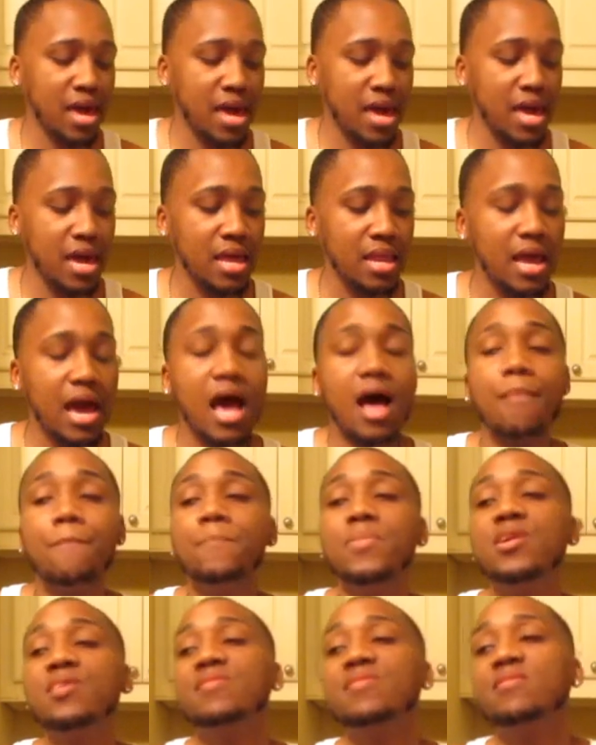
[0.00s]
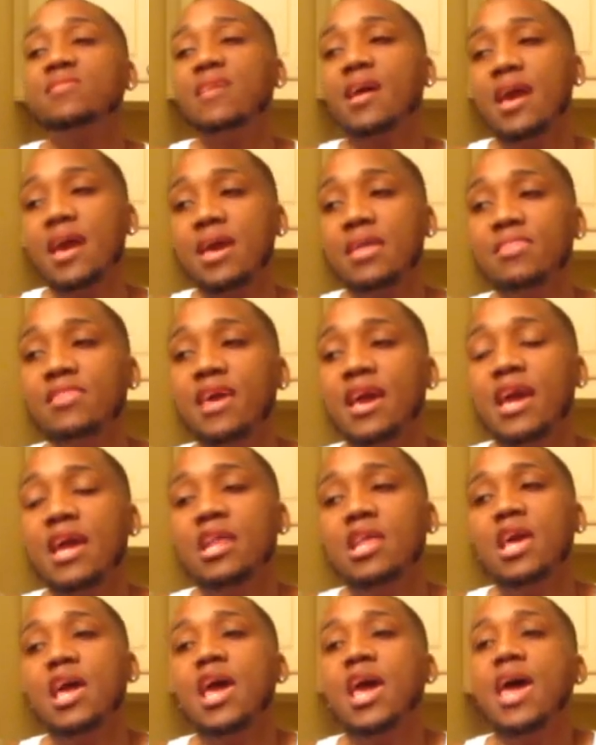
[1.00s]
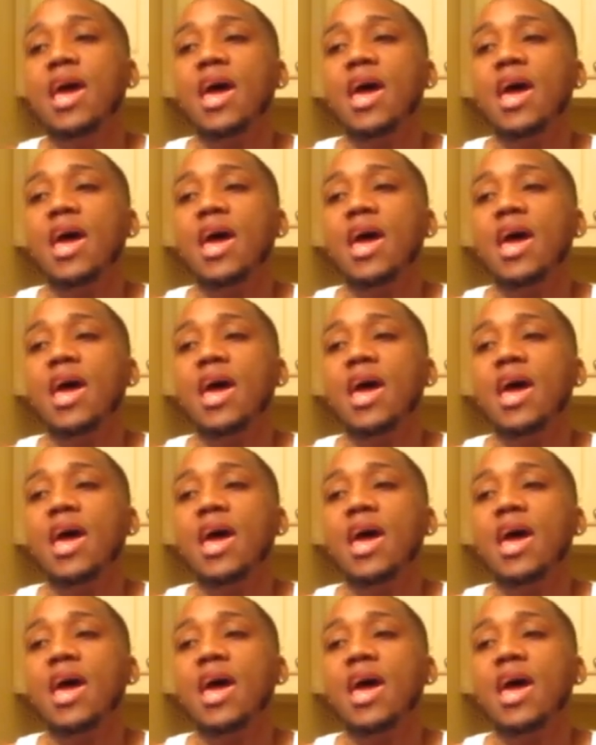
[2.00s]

and I must say that